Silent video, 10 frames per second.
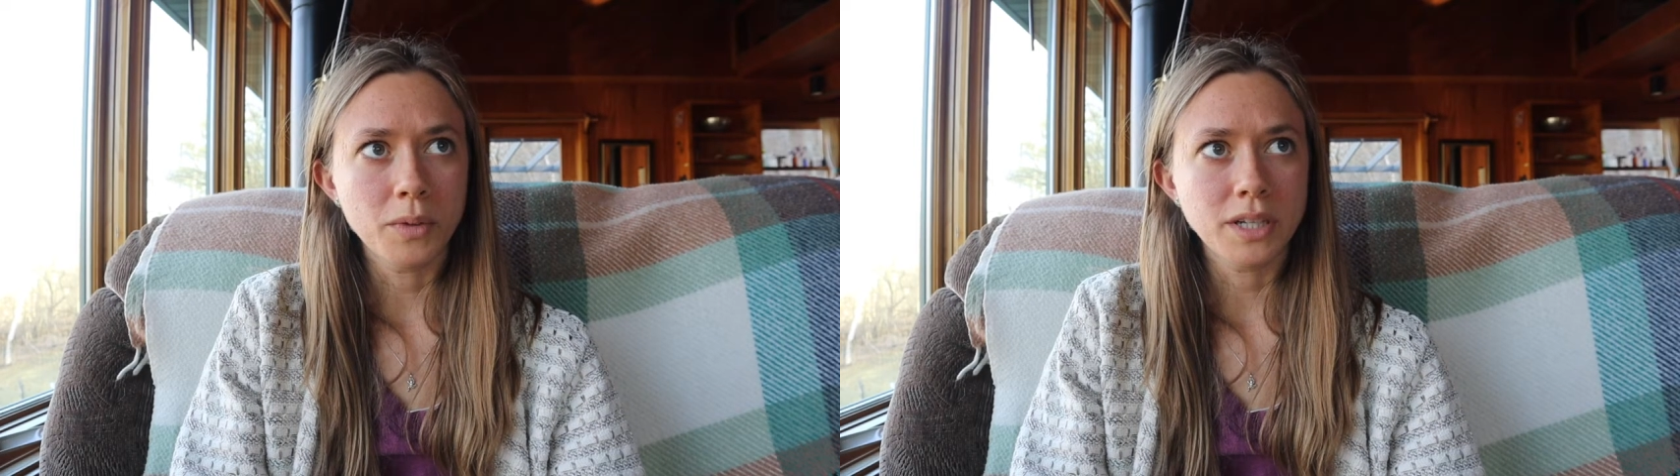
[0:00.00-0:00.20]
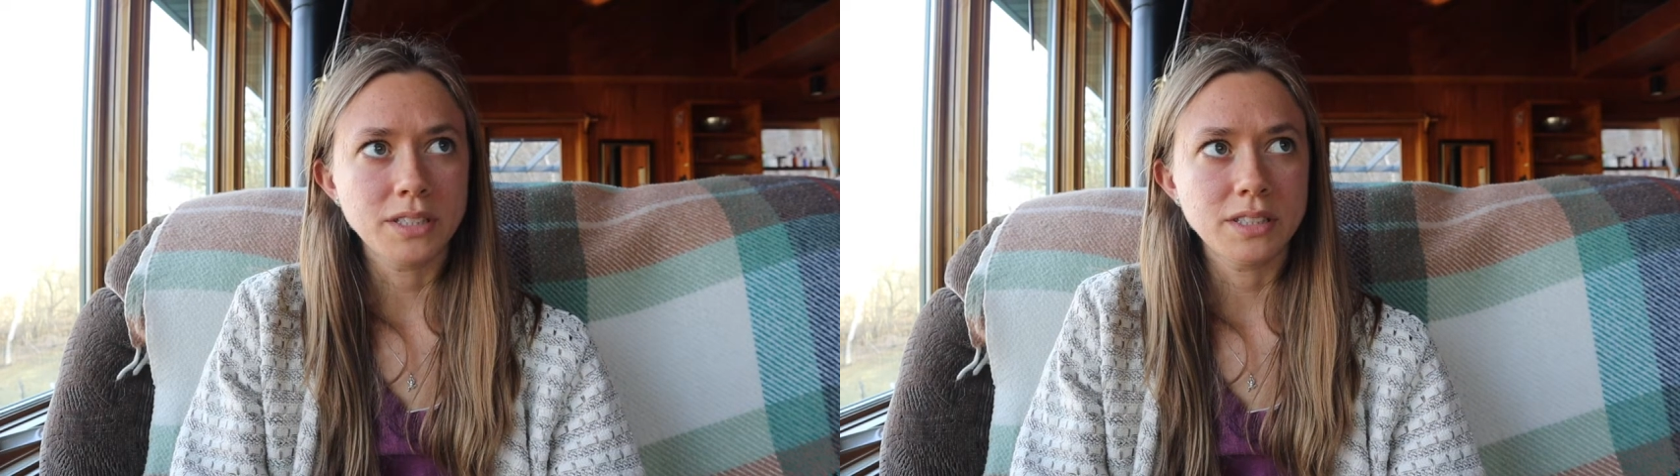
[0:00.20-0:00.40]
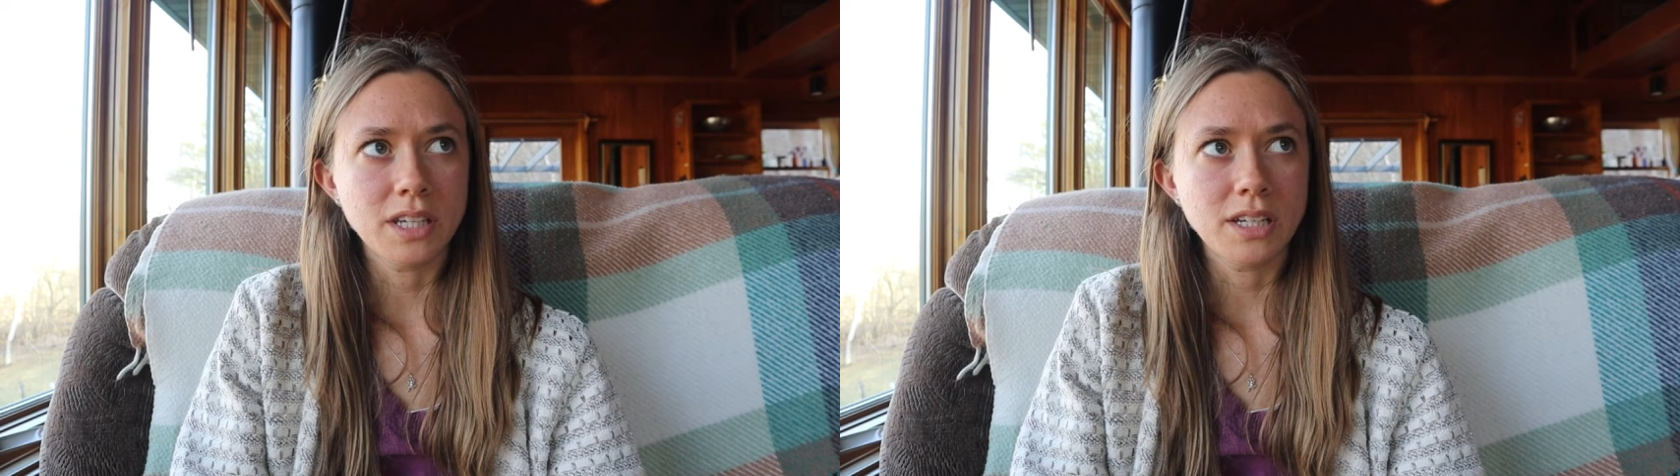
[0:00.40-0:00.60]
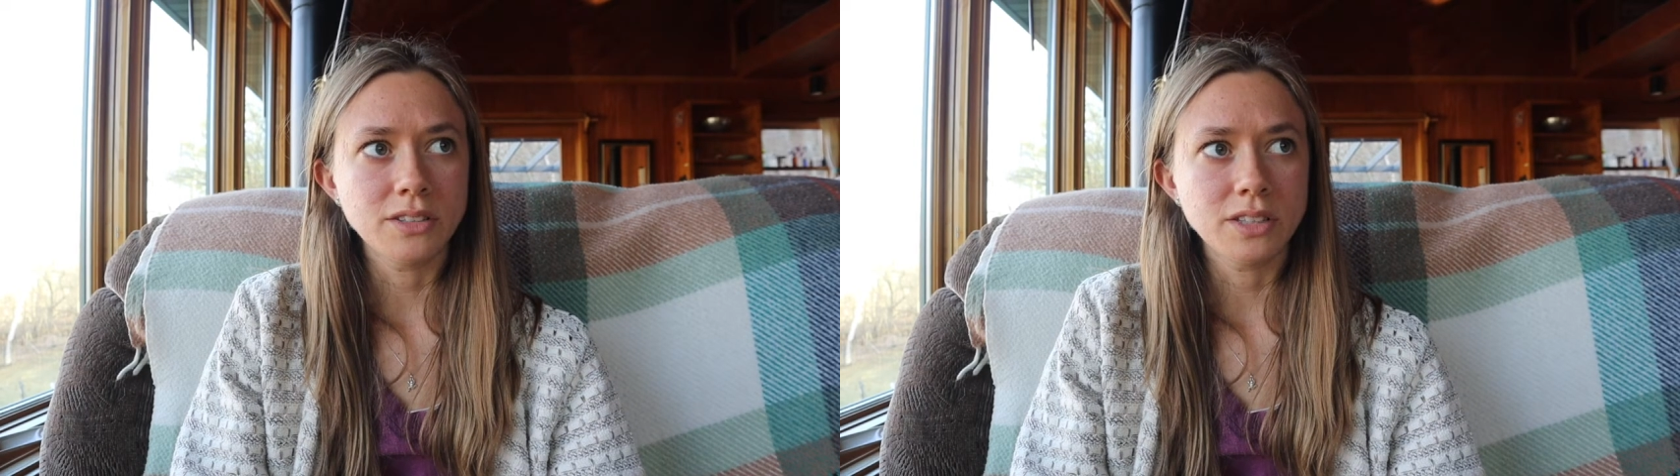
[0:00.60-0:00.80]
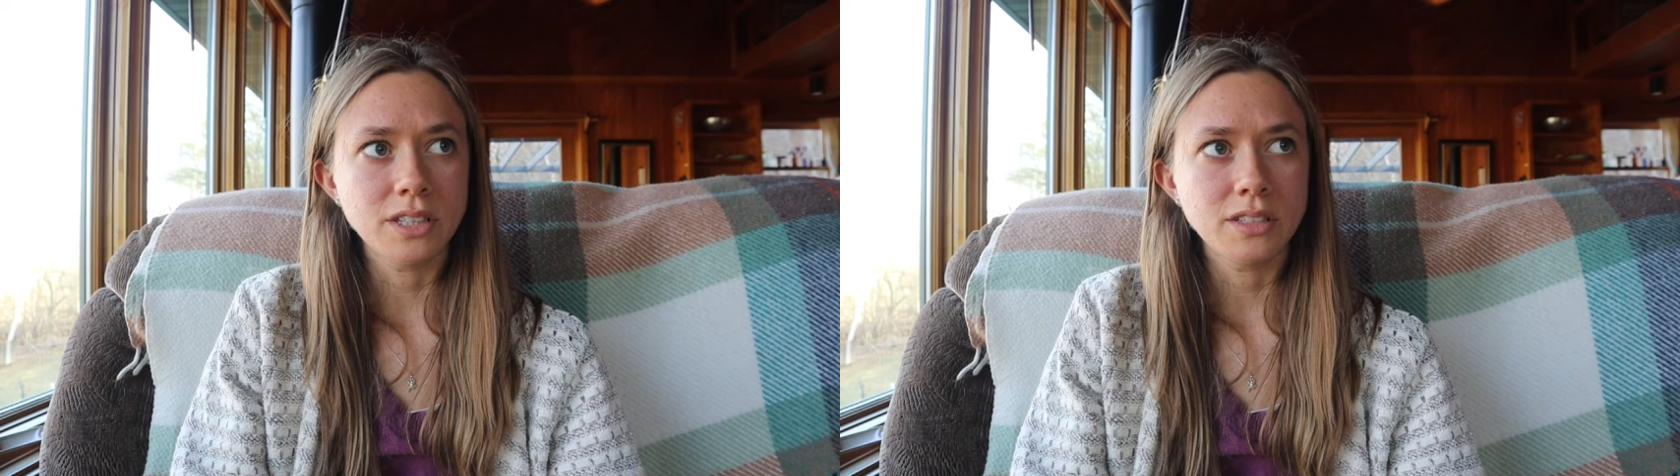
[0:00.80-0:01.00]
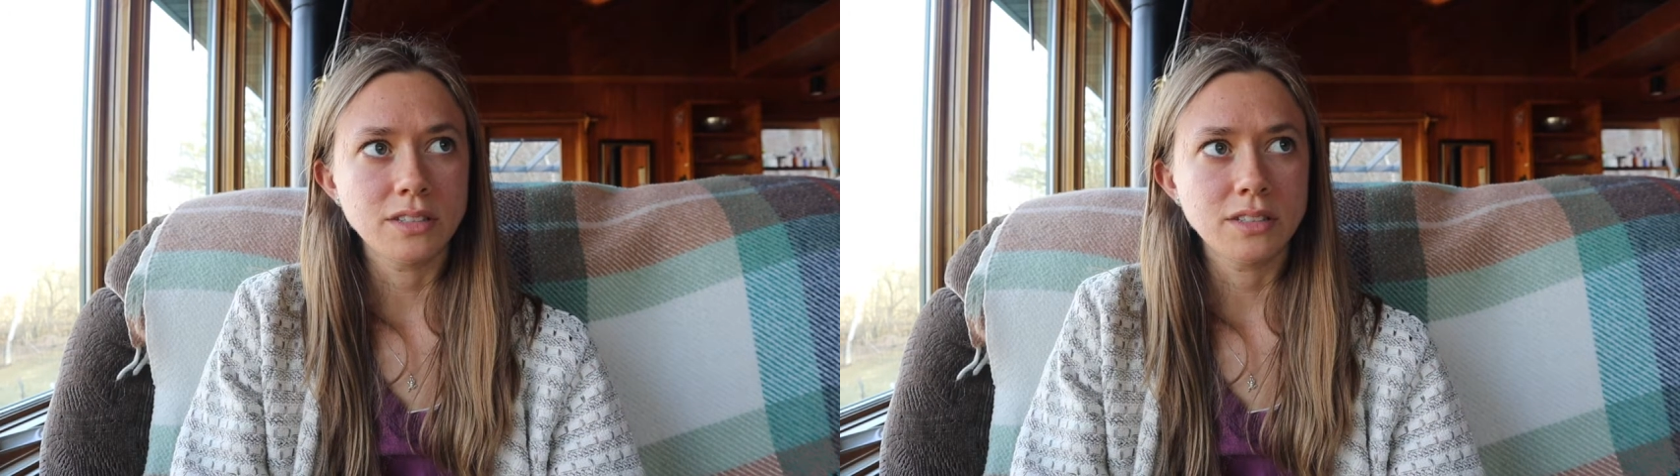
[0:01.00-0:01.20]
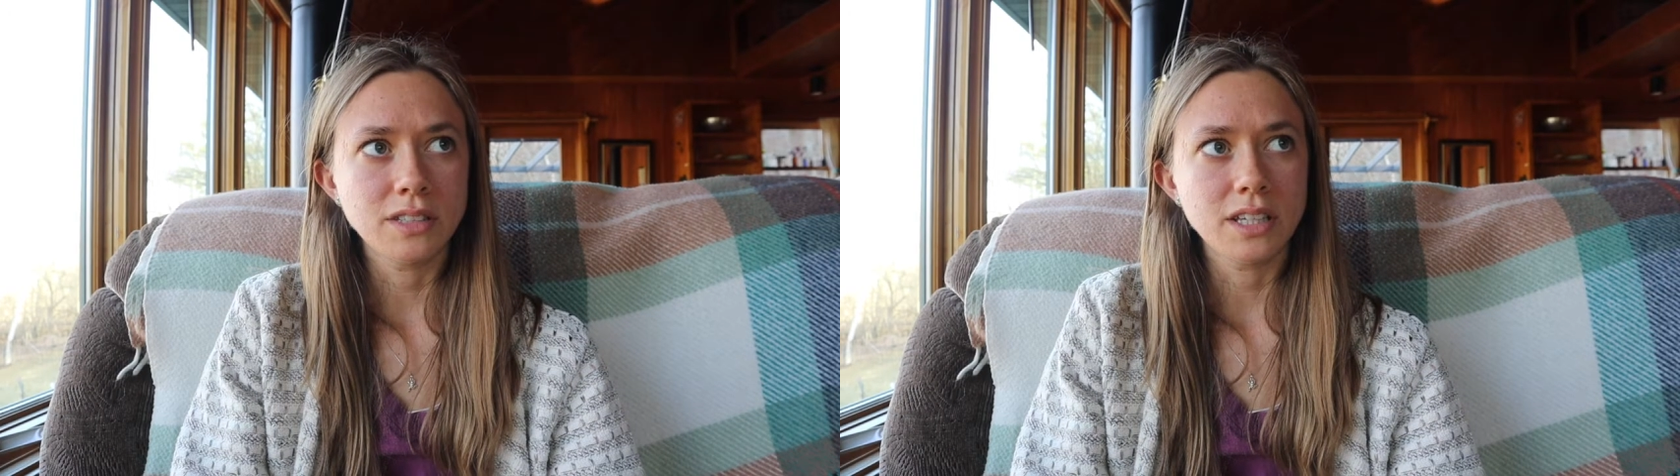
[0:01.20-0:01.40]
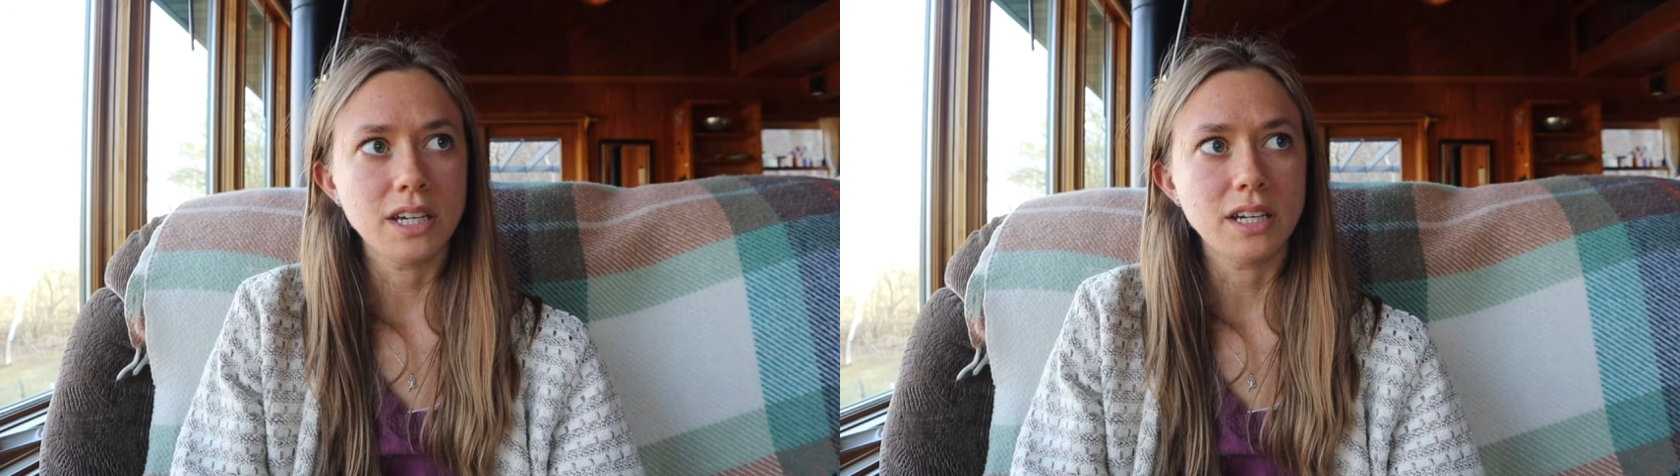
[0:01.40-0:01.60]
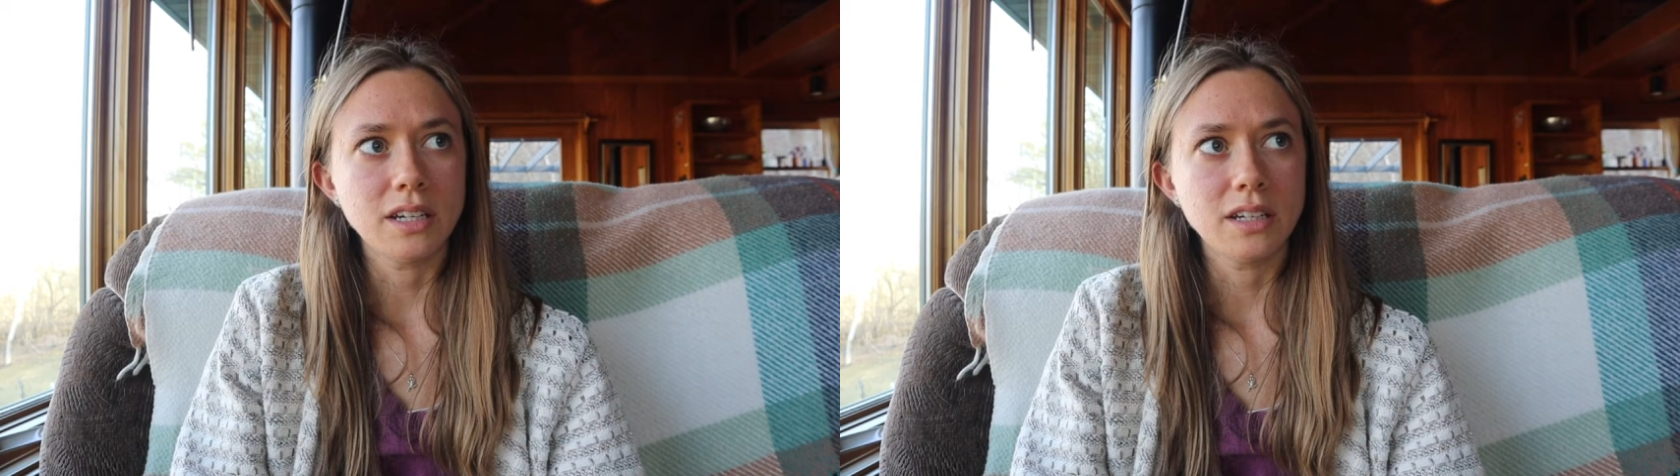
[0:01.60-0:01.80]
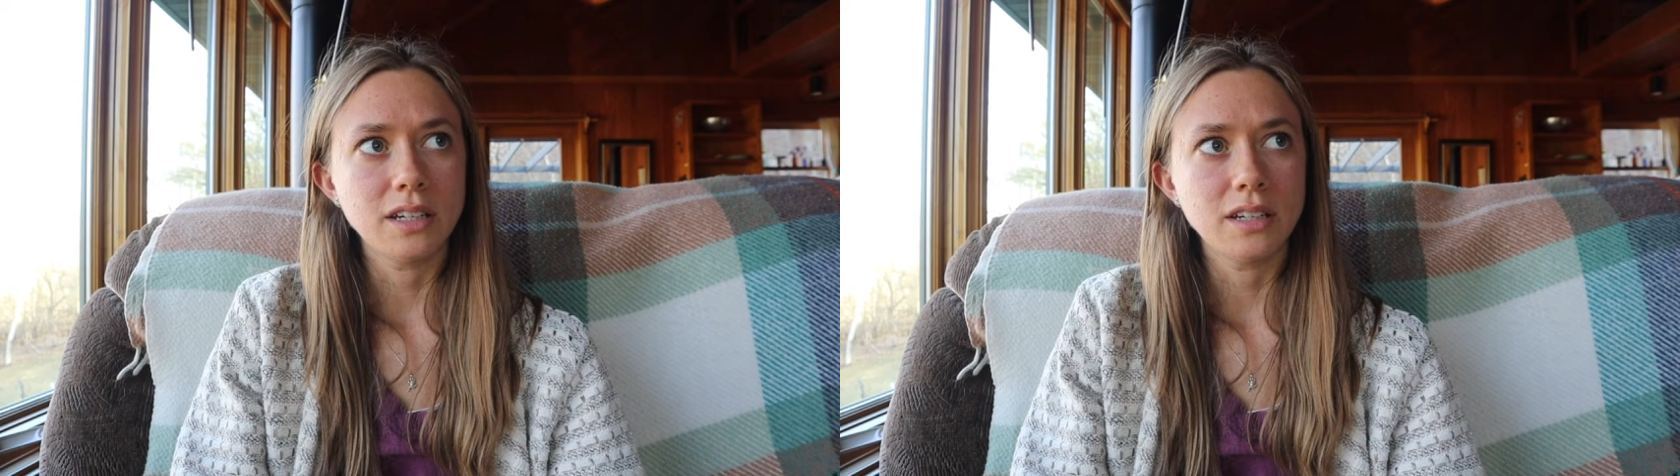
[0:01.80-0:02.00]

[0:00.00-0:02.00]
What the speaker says: biggest things is, like,